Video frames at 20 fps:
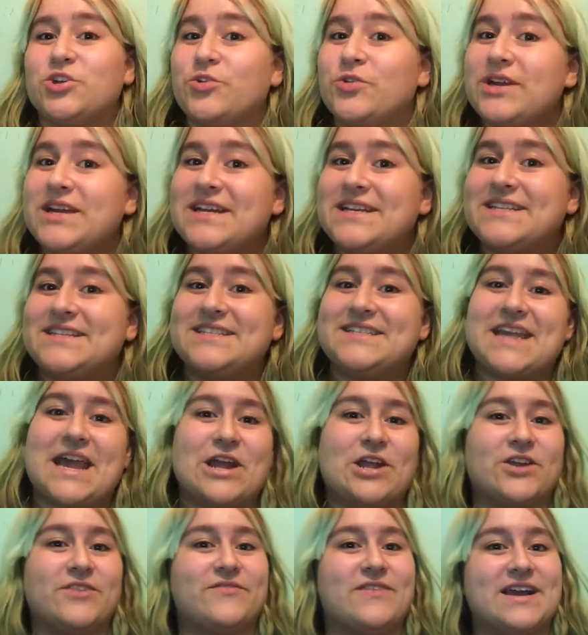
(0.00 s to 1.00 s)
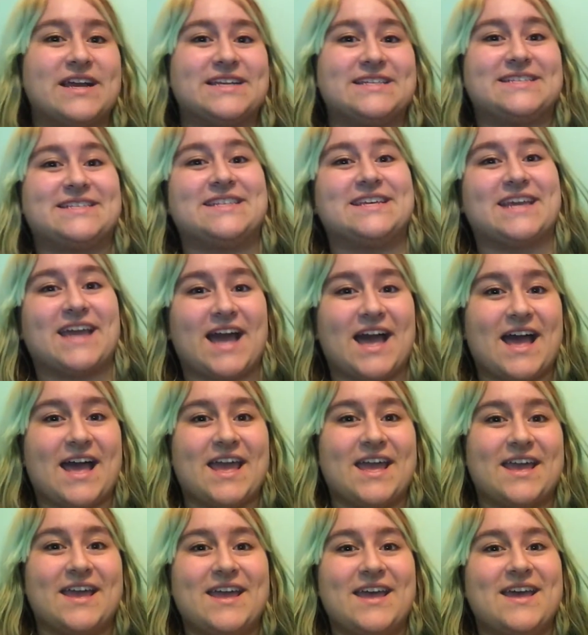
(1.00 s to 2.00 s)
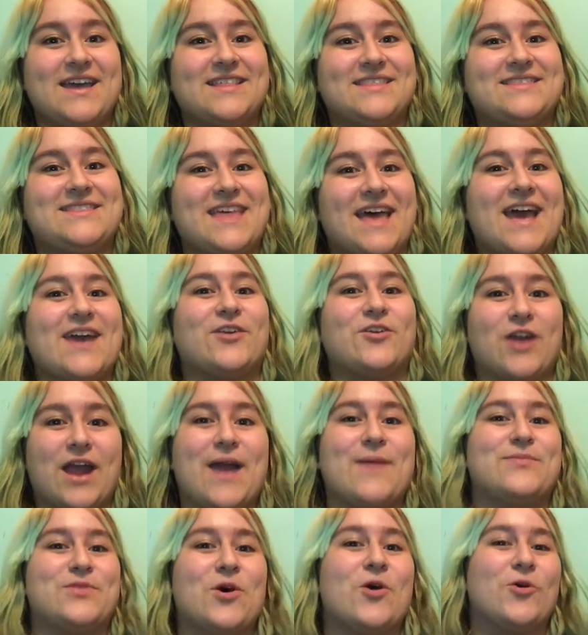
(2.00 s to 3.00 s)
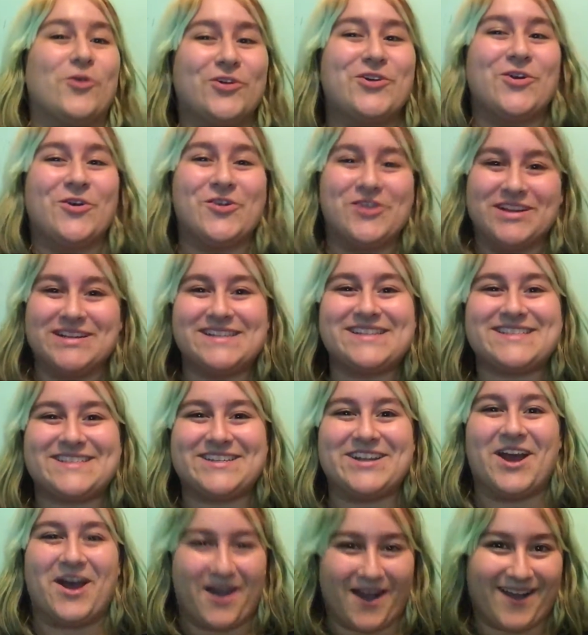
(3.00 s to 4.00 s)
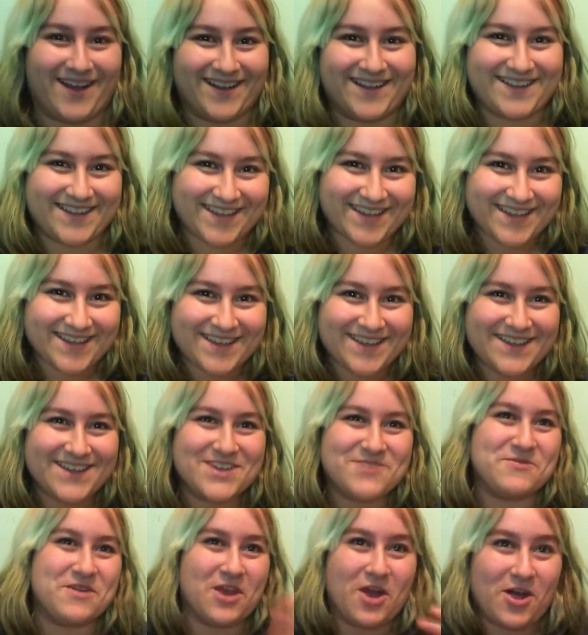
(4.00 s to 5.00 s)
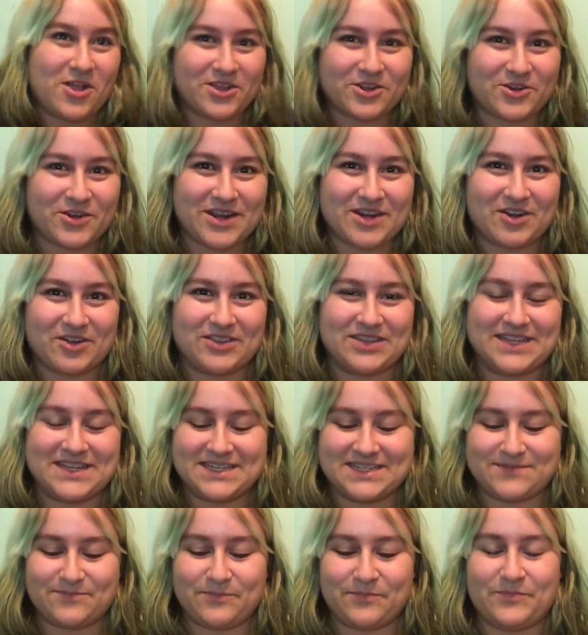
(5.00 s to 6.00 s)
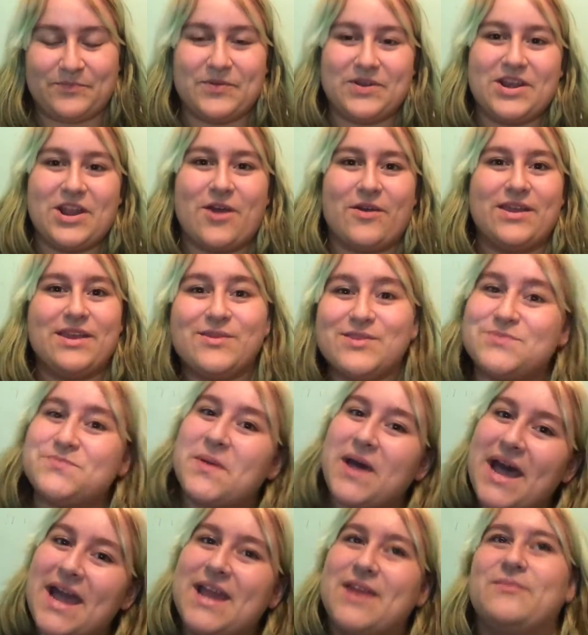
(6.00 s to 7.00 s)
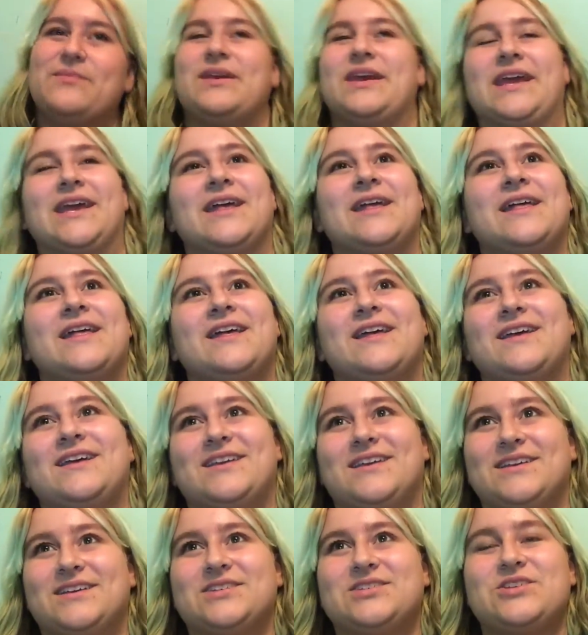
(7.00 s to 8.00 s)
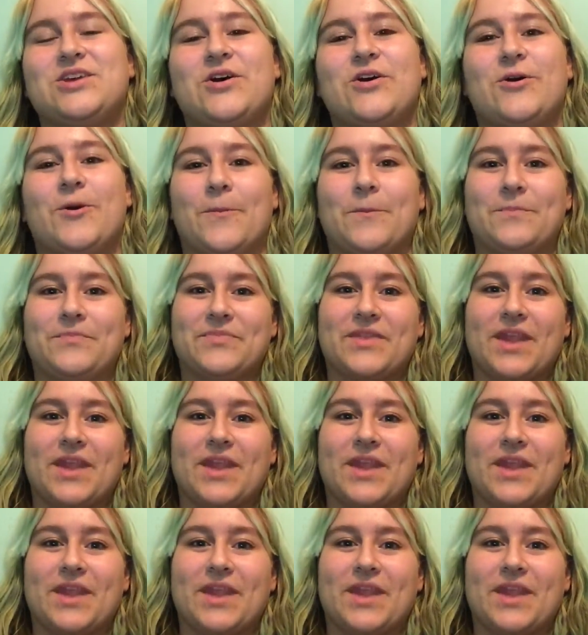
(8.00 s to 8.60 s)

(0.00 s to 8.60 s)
agreed to sacrifice the guy that grabbed the whole corn stalk, we all agreed on this, but no, he was behind me. So